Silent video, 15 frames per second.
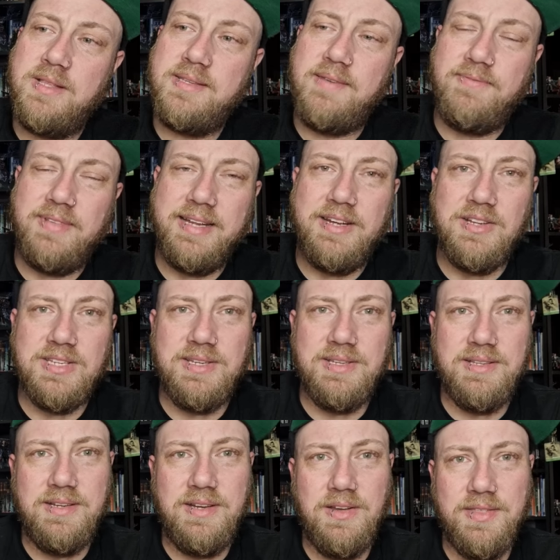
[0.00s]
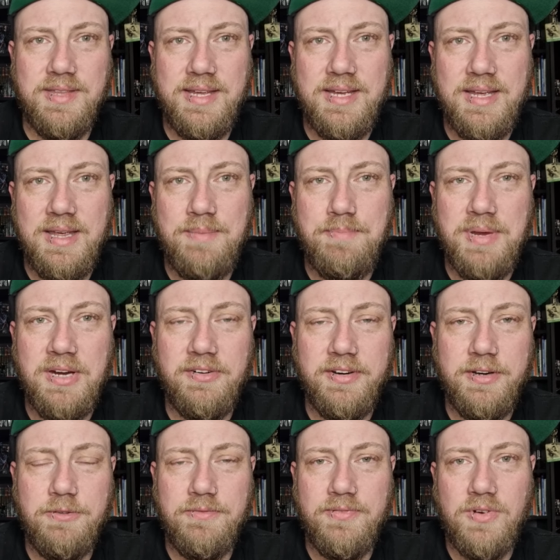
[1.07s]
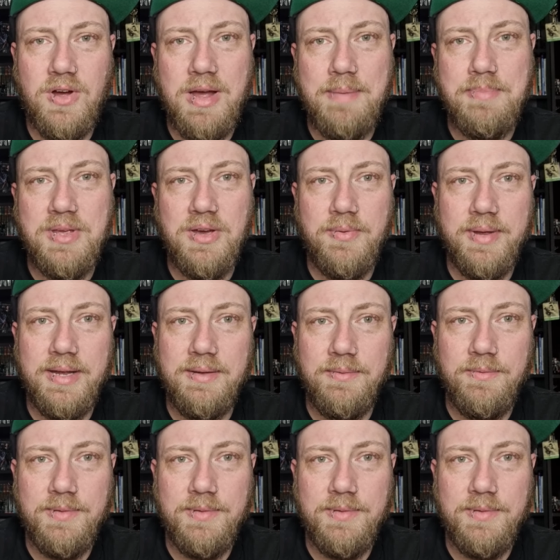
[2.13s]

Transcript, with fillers: definitely got got the uh, imperial vibe going